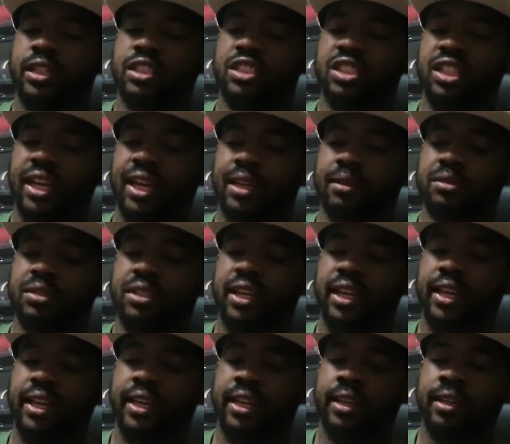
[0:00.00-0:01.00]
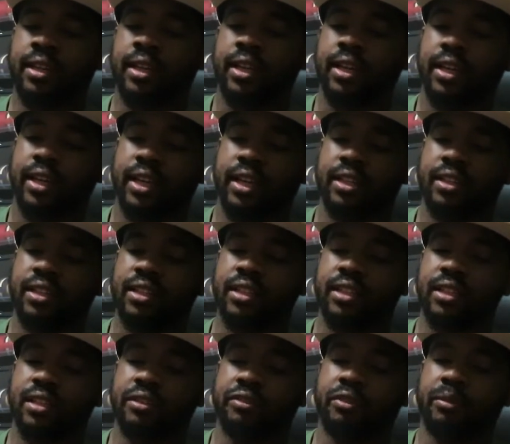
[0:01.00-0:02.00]
James Gang, and the
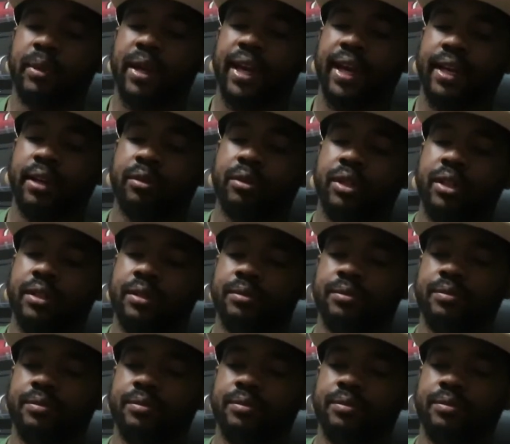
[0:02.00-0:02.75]
kid from Akron.